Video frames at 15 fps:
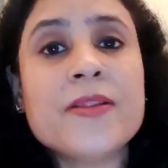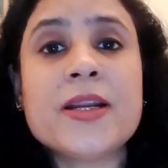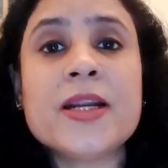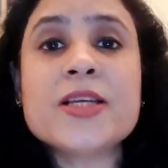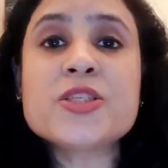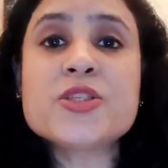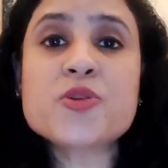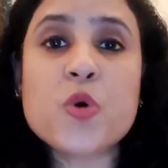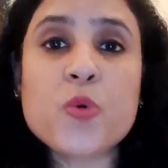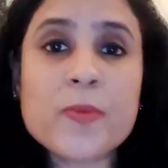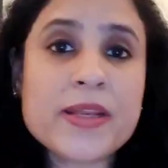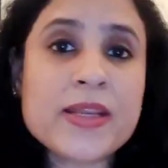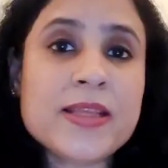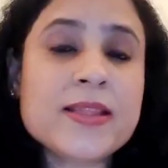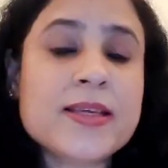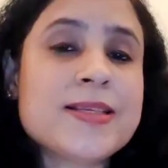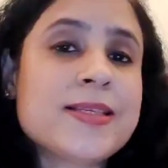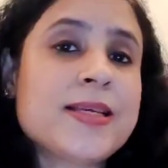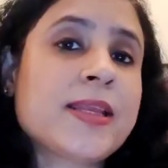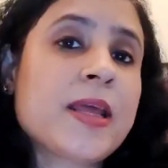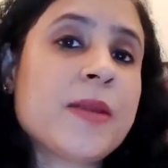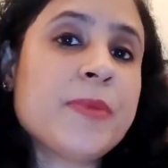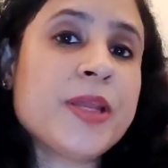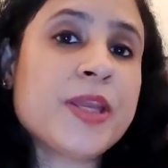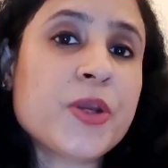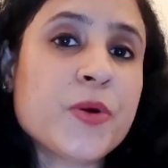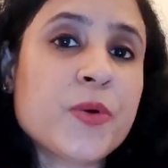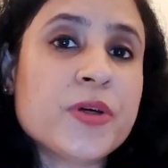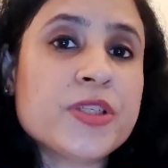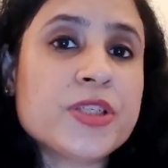There are so many things that can be
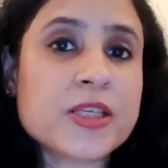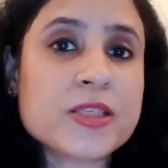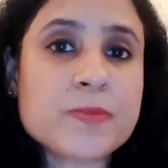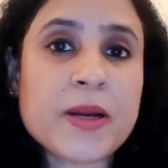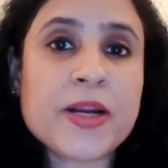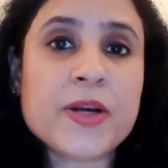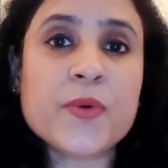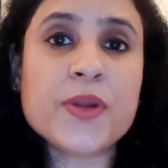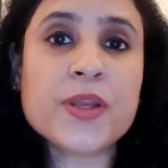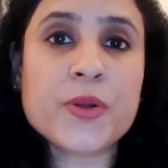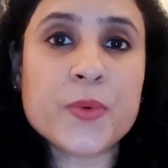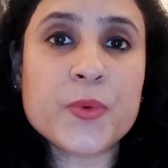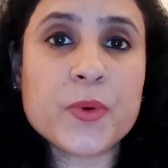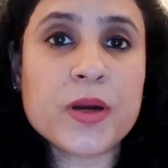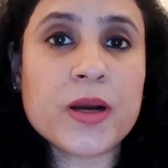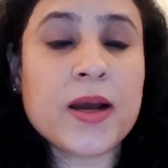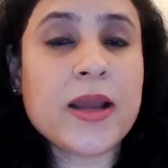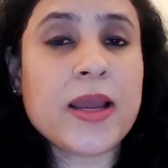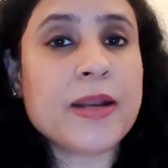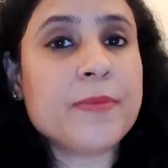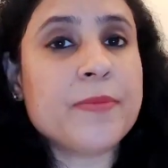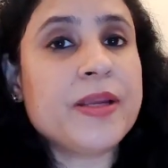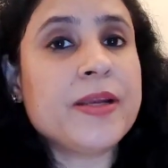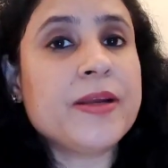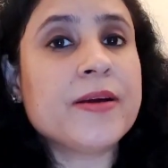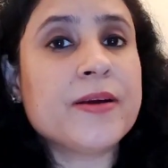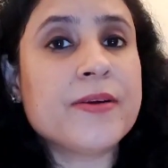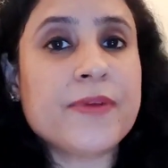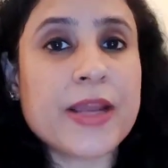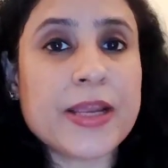cured just by doing yoga and
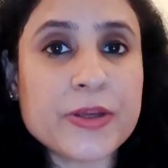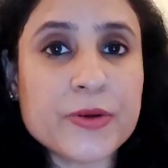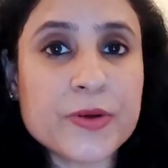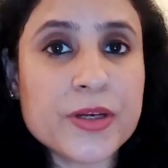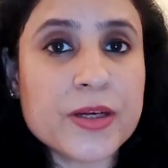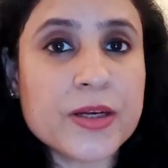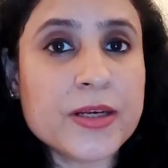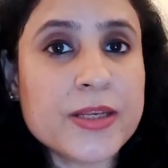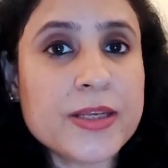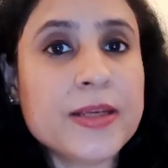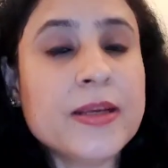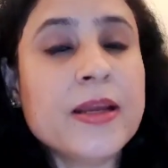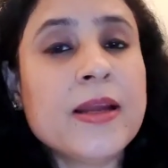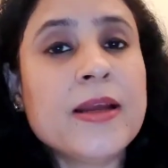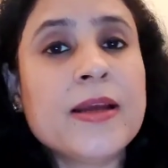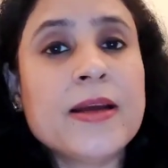being regularly